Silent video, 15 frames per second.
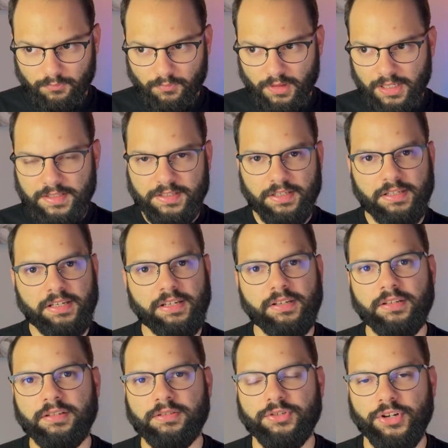It's a
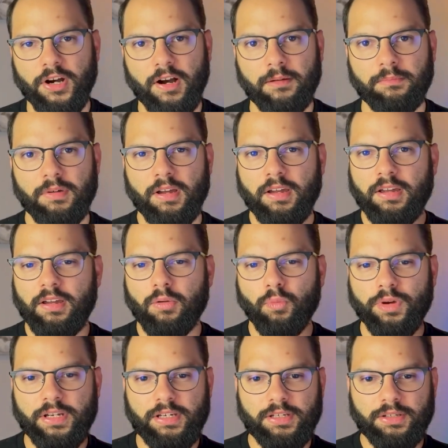tedious job.
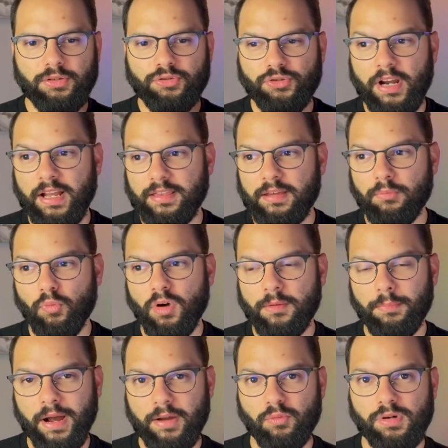We need to track them one
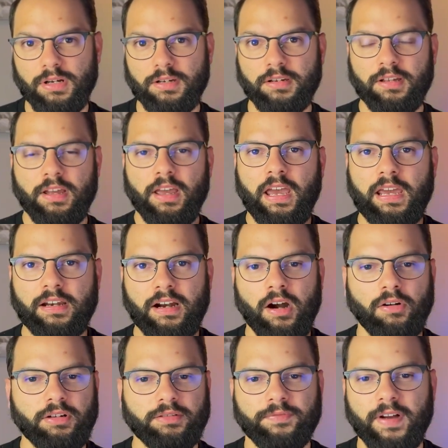by one, and
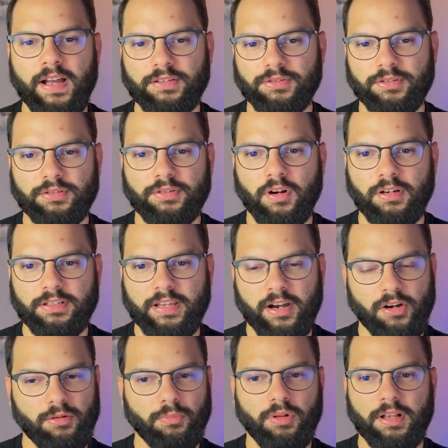our advisors are
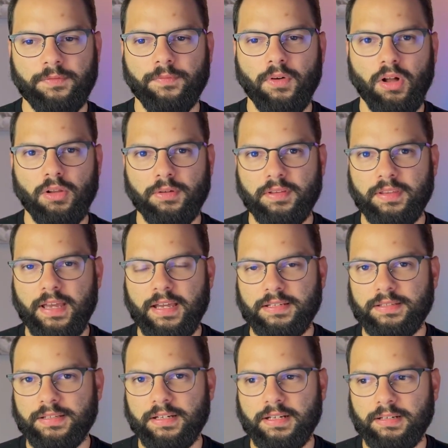terrible at following that
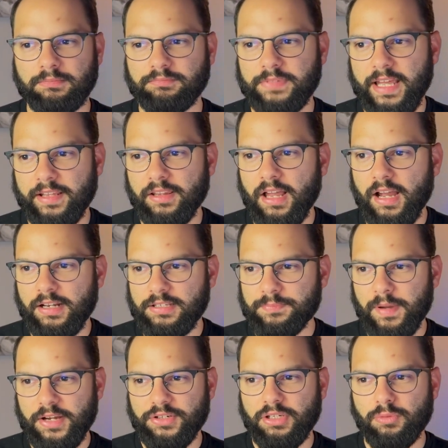deadline,
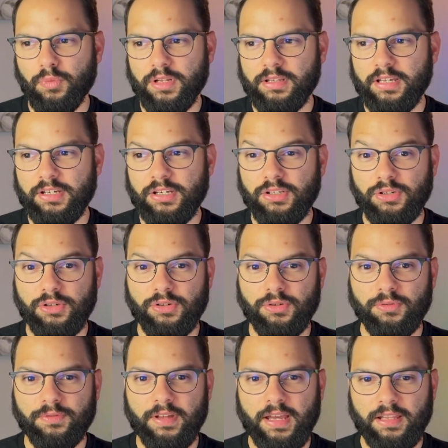especially when they need to
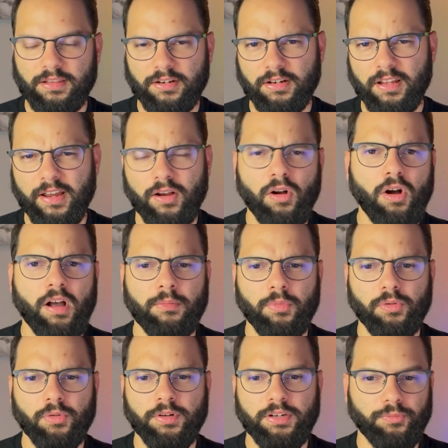do that and they're like, oh, I'm
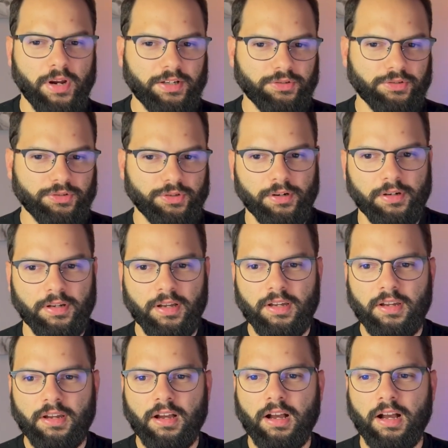already registered,
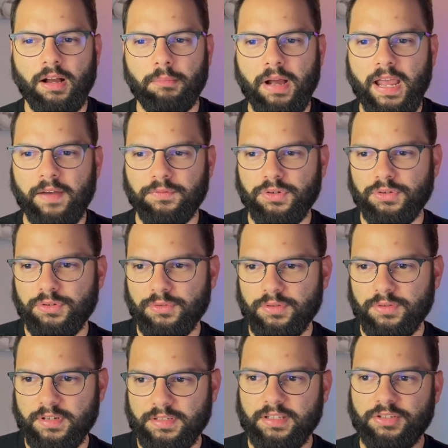I have to do
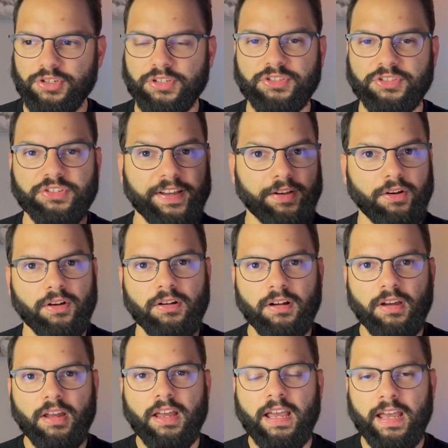this. They just linger,
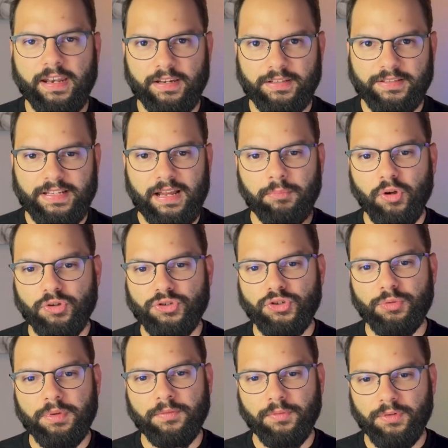and it's time
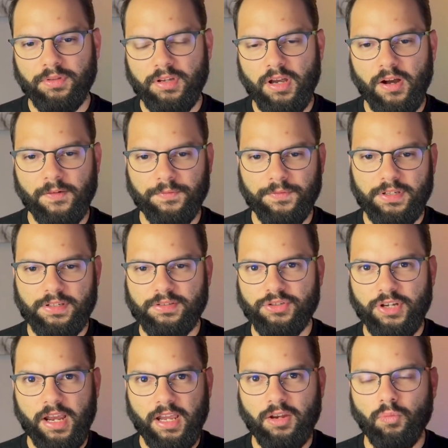consuming from the office
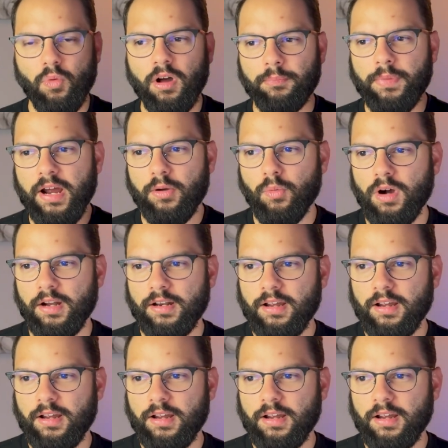checking one by one.